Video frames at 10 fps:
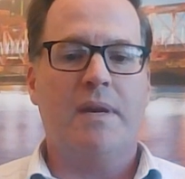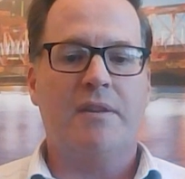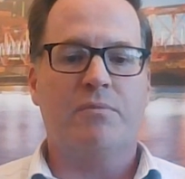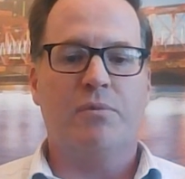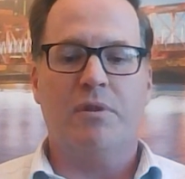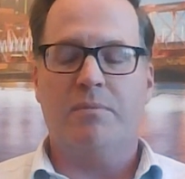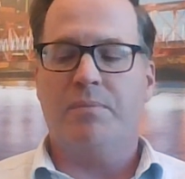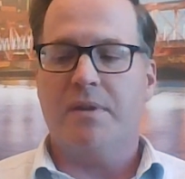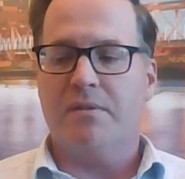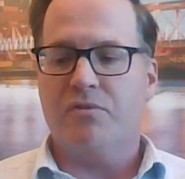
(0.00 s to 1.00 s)
has really
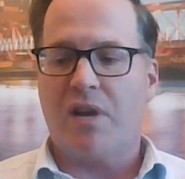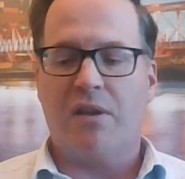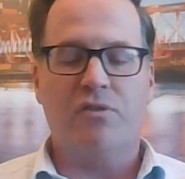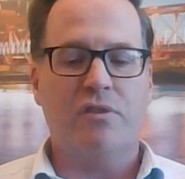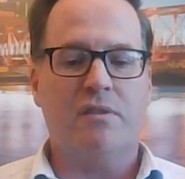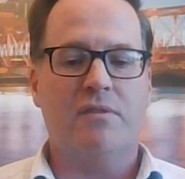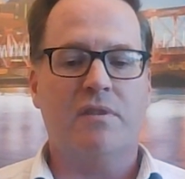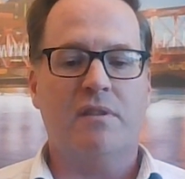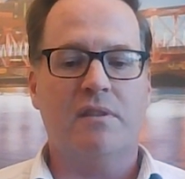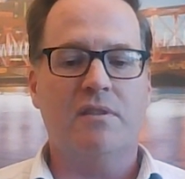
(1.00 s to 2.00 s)
been challenging, to
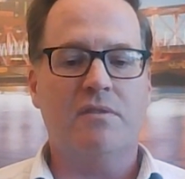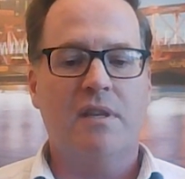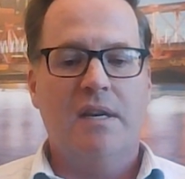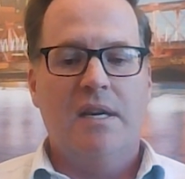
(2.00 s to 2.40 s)
say the least.